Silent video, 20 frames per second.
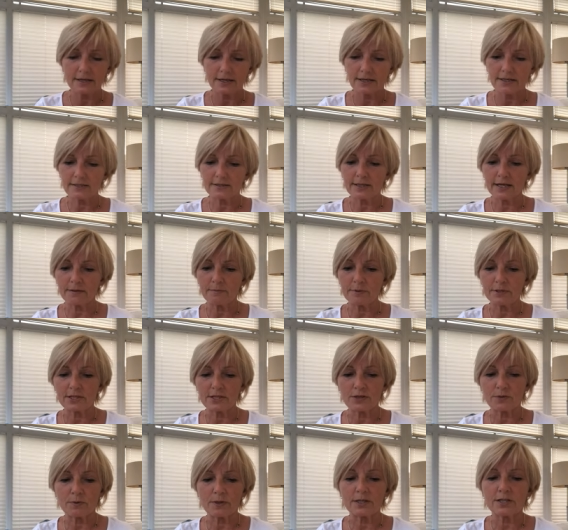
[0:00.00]
Said
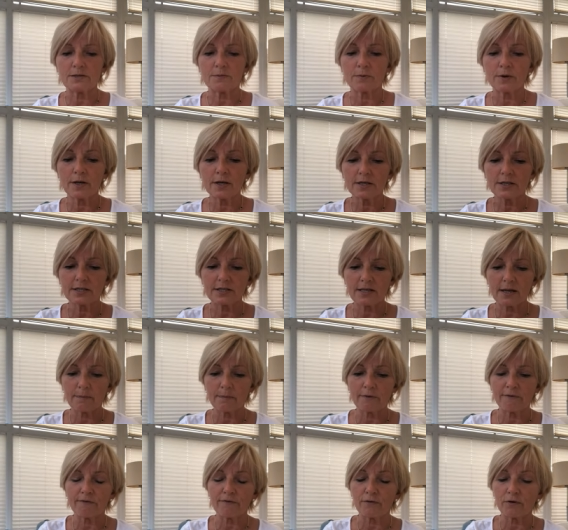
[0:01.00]
Mrs. Winsborough,
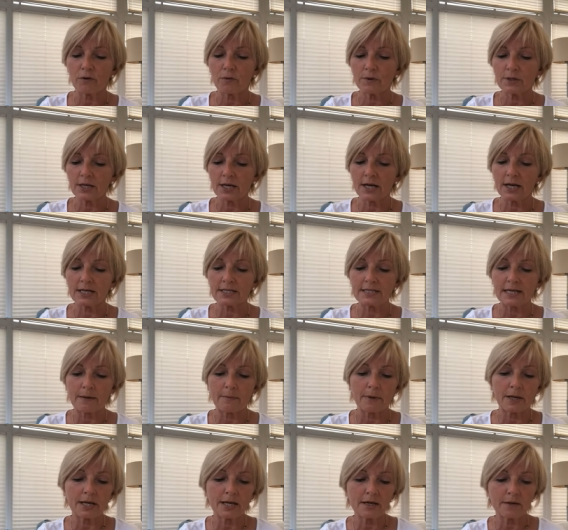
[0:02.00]
stepping forward and
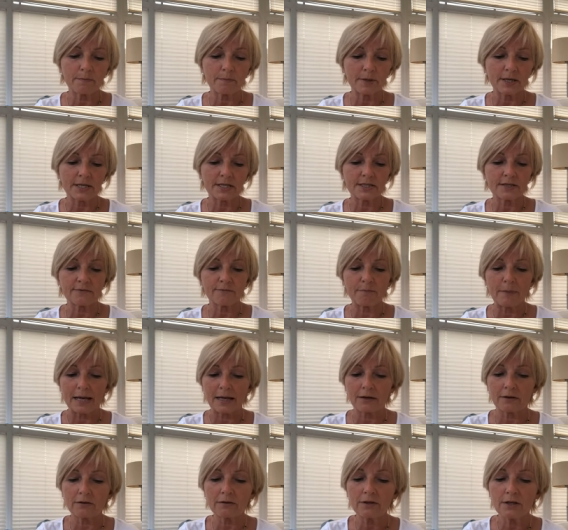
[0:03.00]
examining a piece of
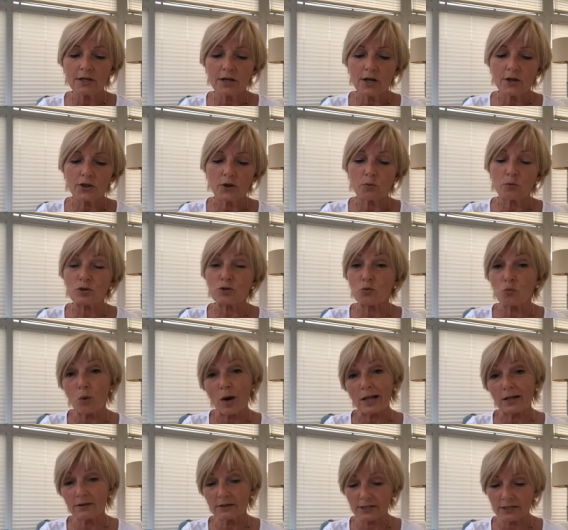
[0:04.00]
metal that was
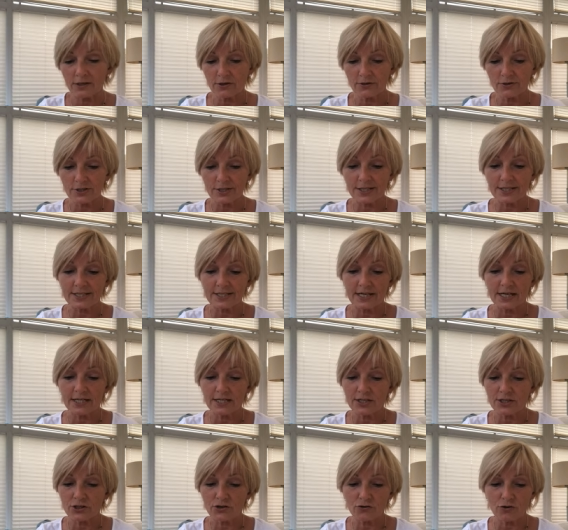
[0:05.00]
welded onto the side of
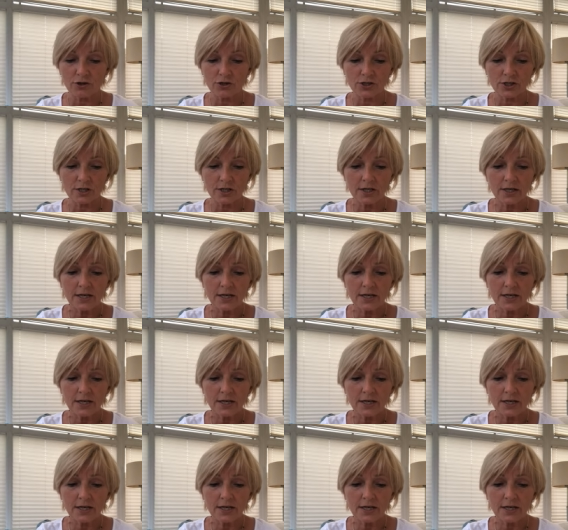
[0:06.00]
the structure.